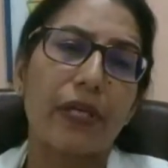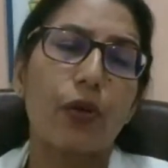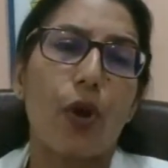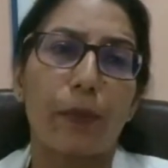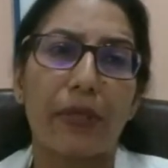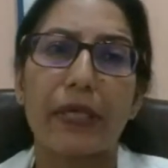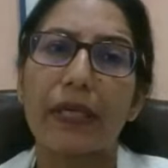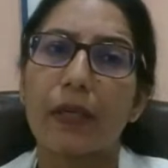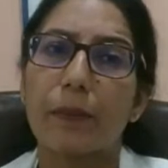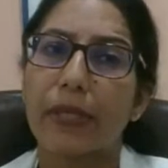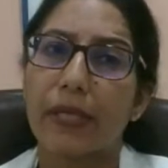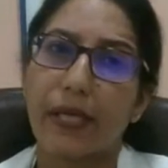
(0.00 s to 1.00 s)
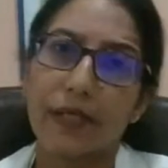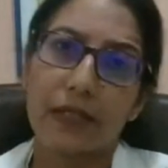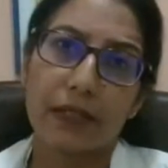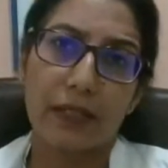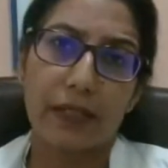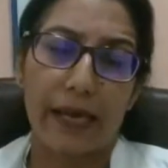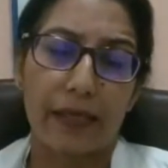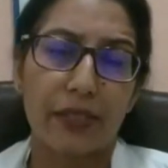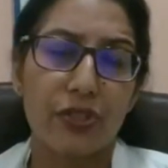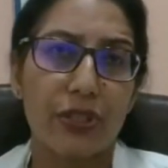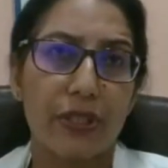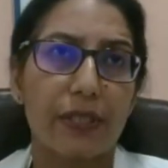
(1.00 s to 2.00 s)
commonly implicated in
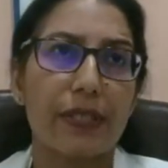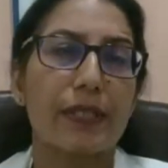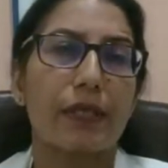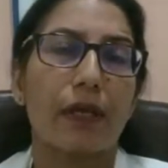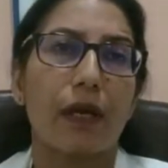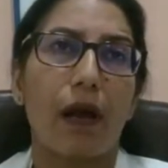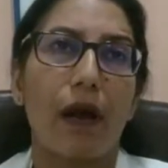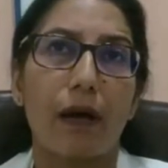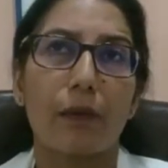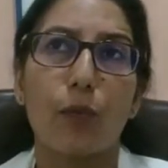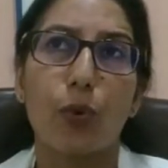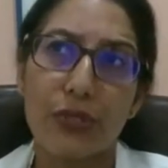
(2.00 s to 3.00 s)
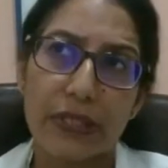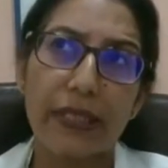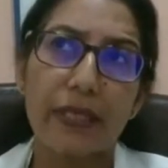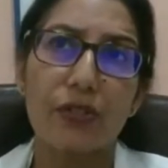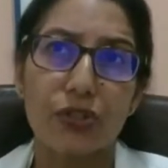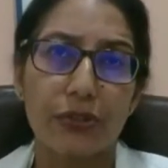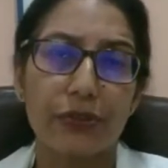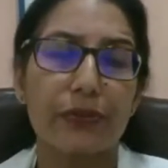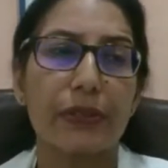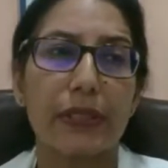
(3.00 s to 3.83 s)
allergies are mostly in children.